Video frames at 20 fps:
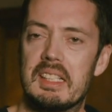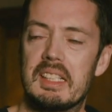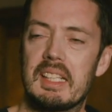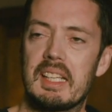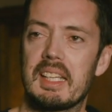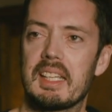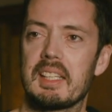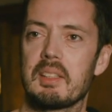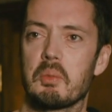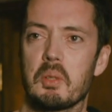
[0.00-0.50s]

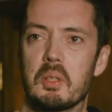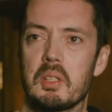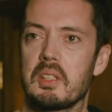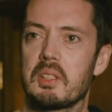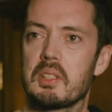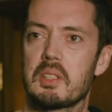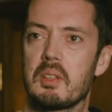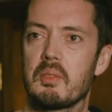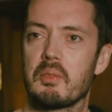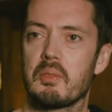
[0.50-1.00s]
And we'll
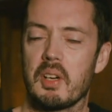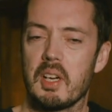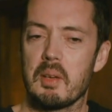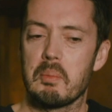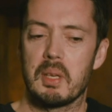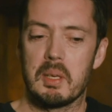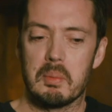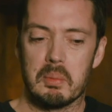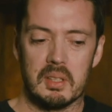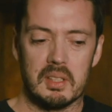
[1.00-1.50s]
just invite
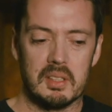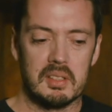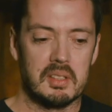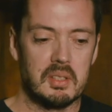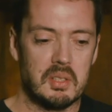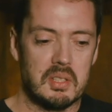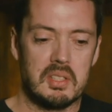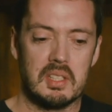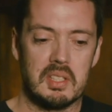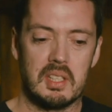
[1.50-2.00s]
people. And
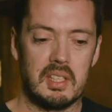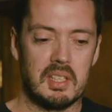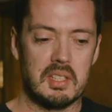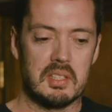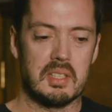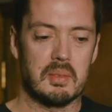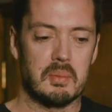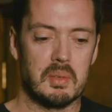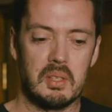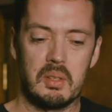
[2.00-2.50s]
Christine is
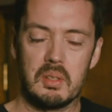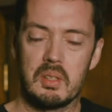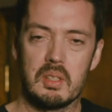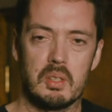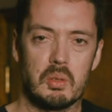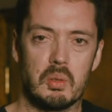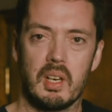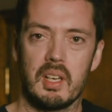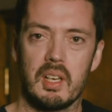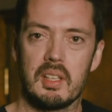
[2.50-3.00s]
someone who can
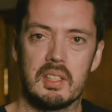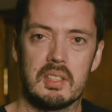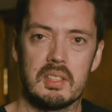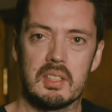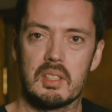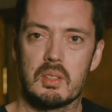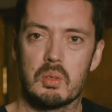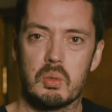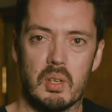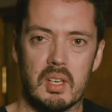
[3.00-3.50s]
create these
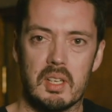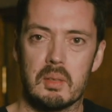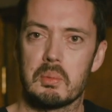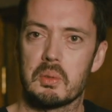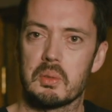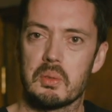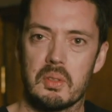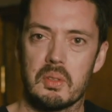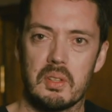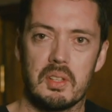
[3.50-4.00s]

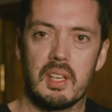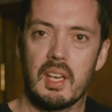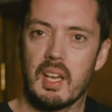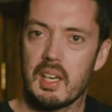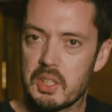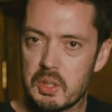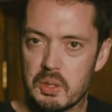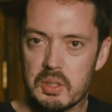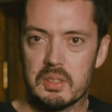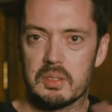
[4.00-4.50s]
incredible
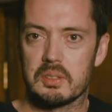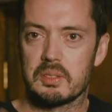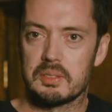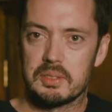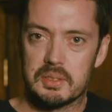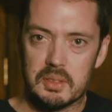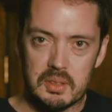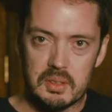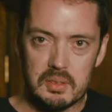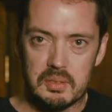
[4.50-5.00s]
theatrical
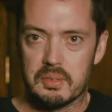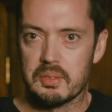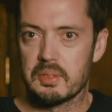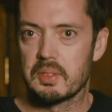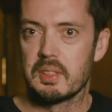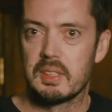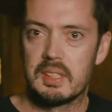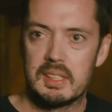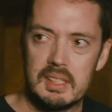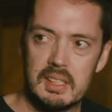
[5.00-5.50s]
sort of
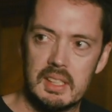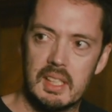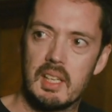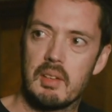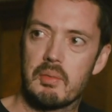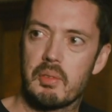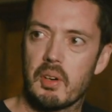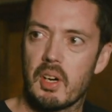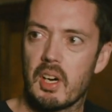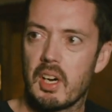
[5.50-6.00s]

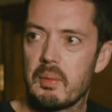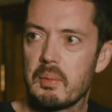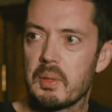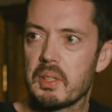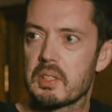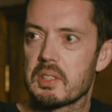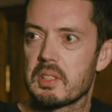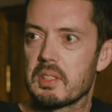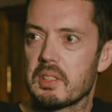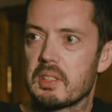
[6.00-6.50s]

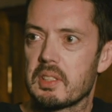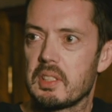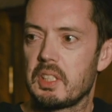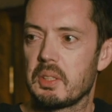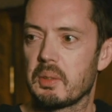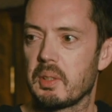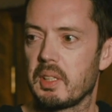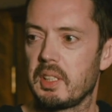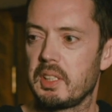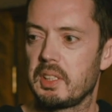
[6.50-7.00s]
environments and
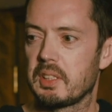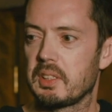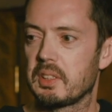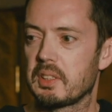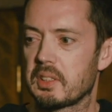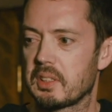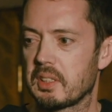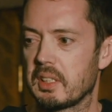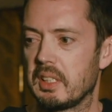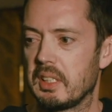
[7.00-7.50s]

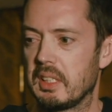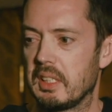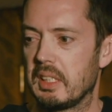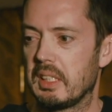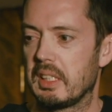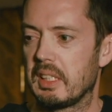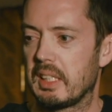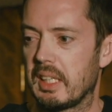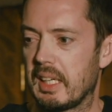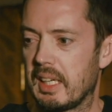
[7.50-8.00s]
situations.
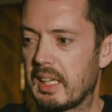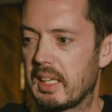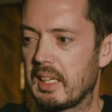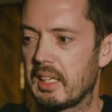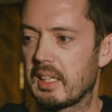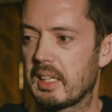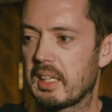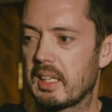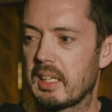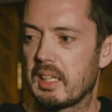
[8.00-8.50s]

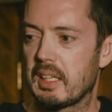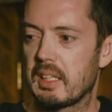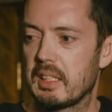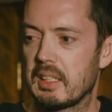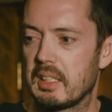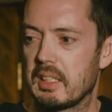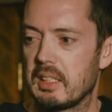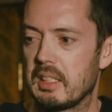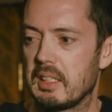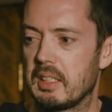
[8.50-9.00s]
And
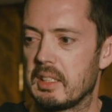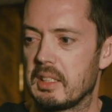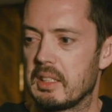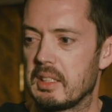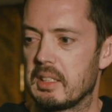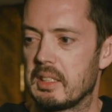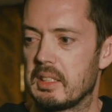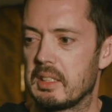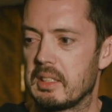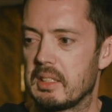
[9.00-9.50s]

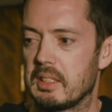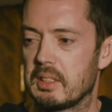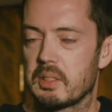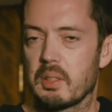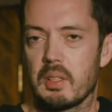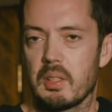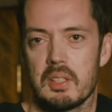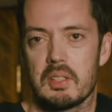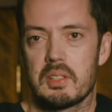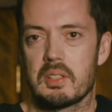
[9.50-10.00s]

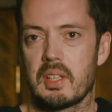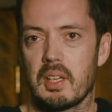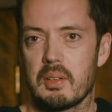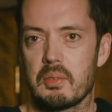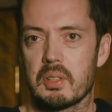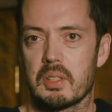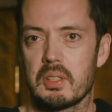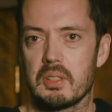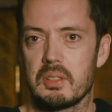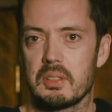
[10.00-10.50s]
so I just gave
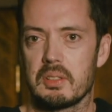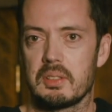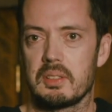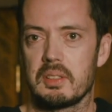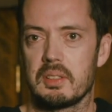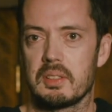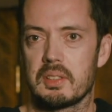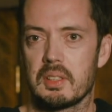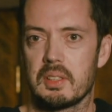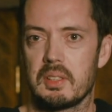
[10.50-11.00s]
her a call.
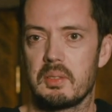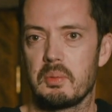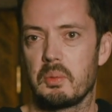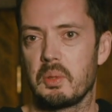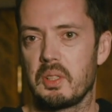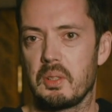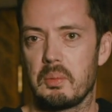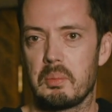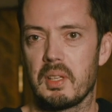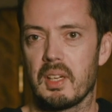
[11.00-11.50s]
I said,
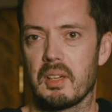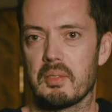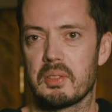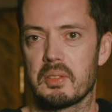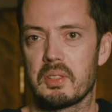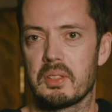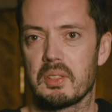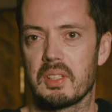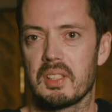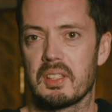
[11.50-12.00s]
would you be up for
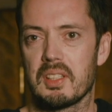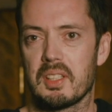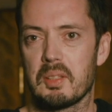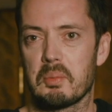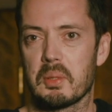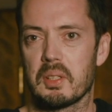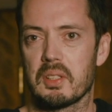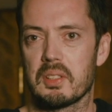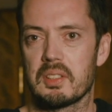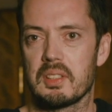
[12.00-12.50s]
doing a dinner
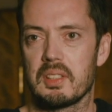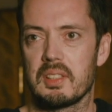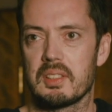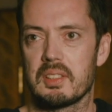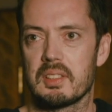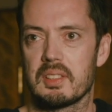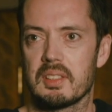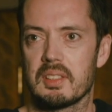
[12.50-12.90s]
party?